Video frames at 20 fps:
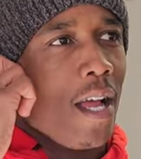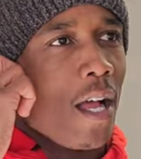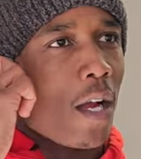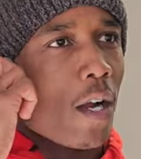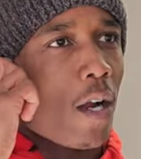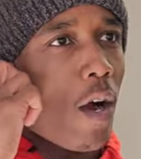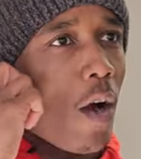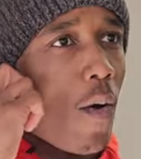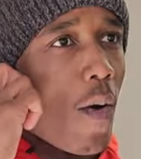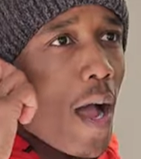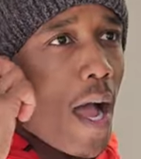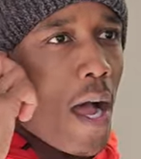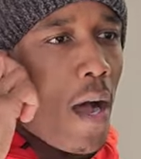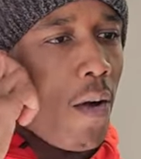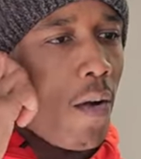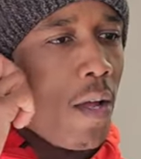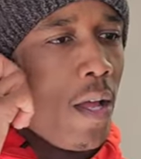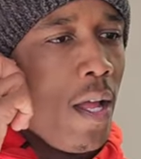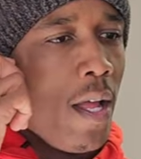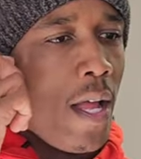go
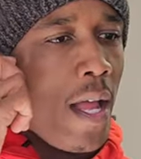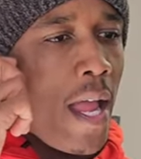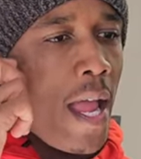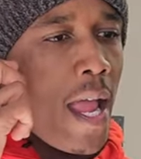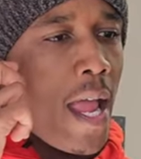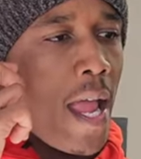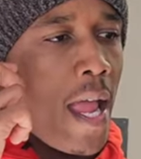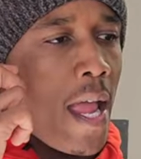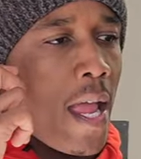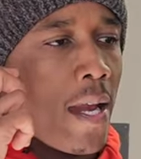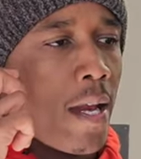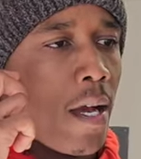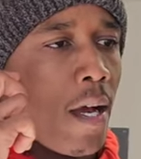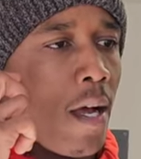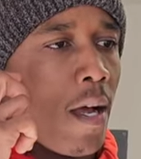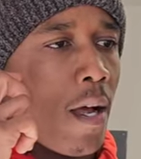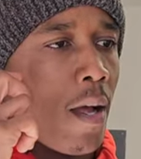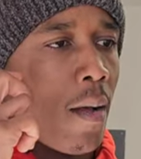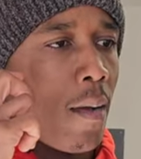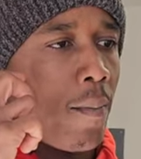out and
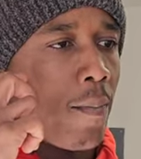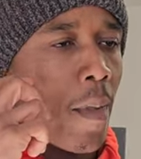um,